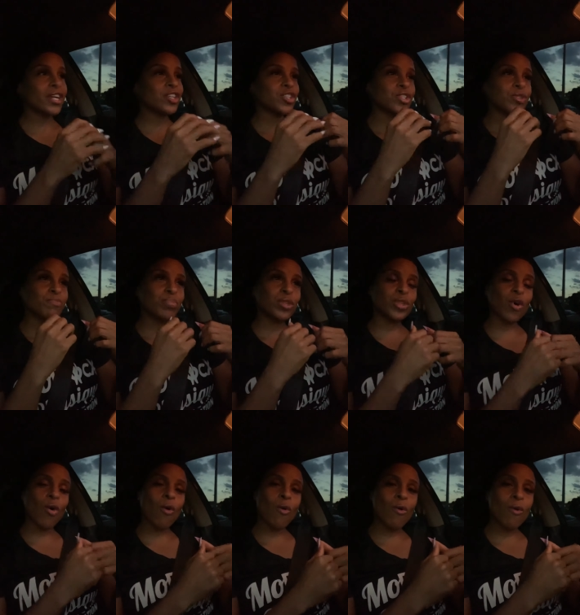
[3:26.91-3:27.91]
and she put
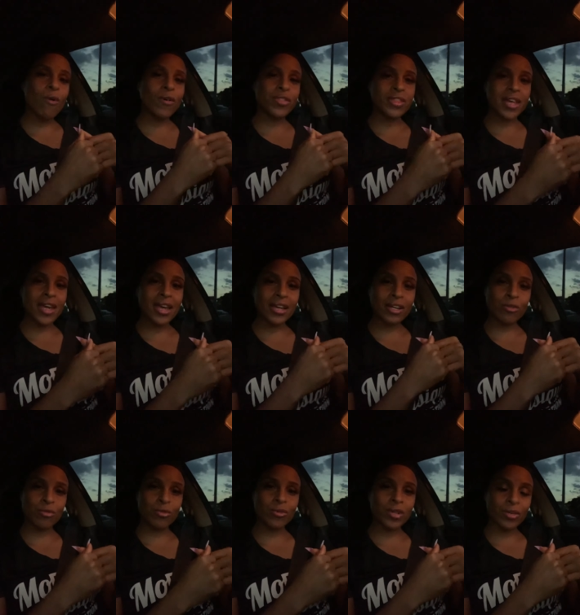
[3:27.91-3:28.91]
all that
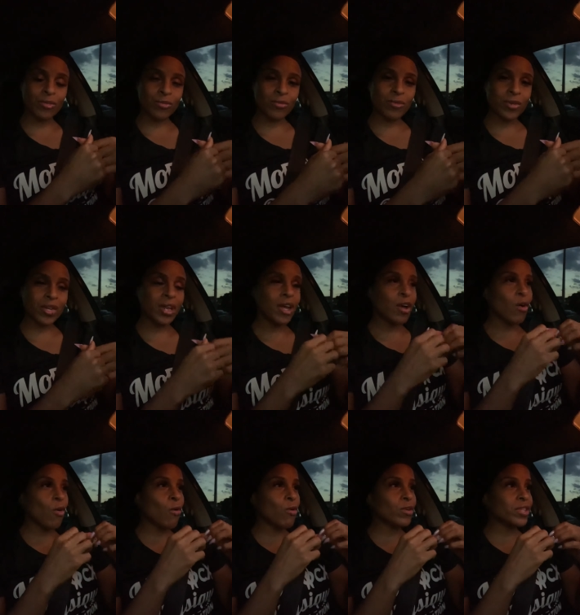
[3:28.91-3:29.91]
going on,
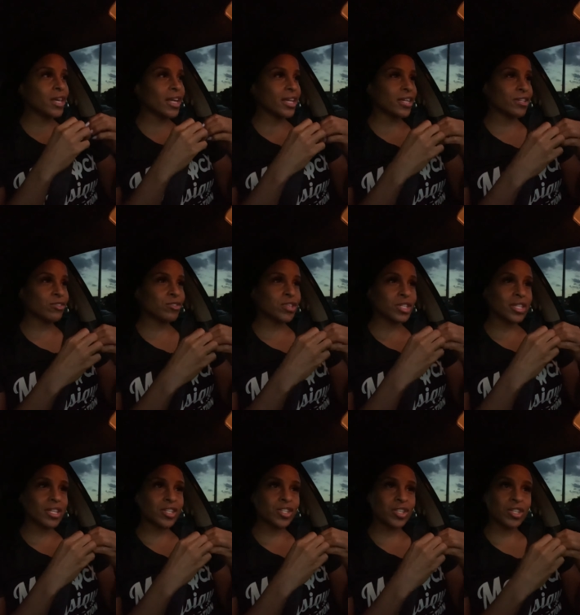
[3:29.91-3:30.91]
all that energy
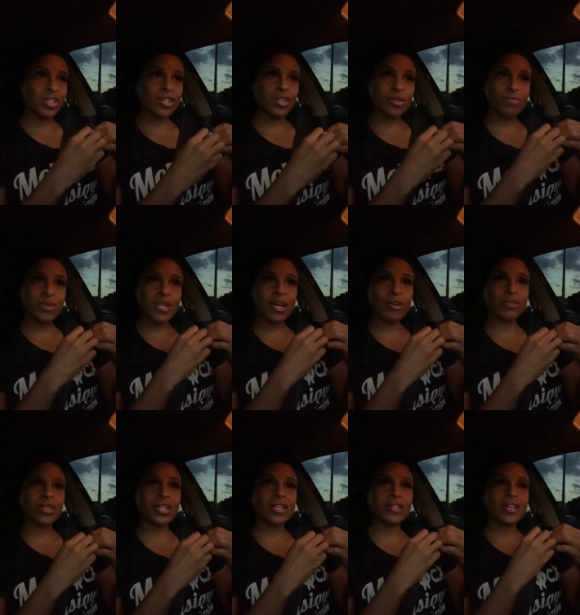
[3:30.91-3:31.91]
that she could be
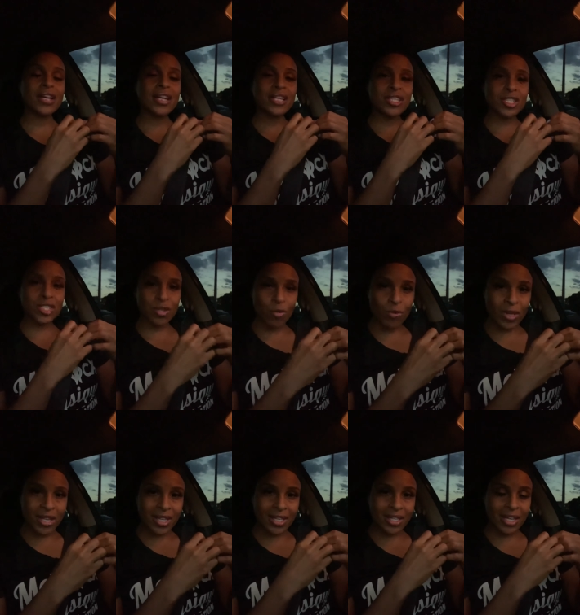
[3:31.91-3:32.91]
out there
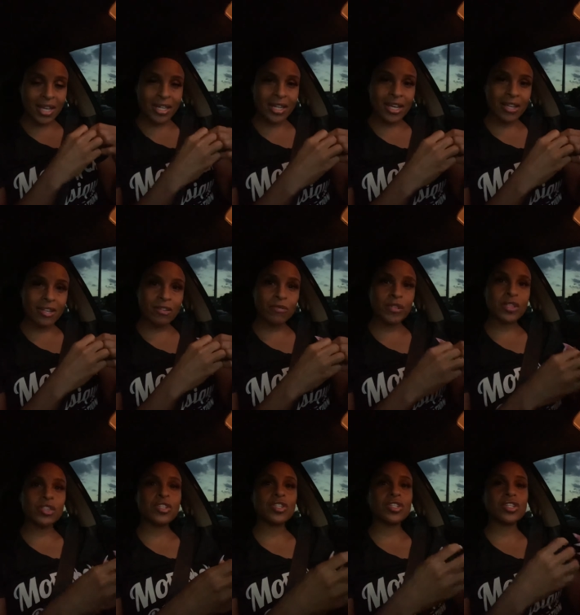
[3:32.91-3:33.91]
soaking in that negative energy.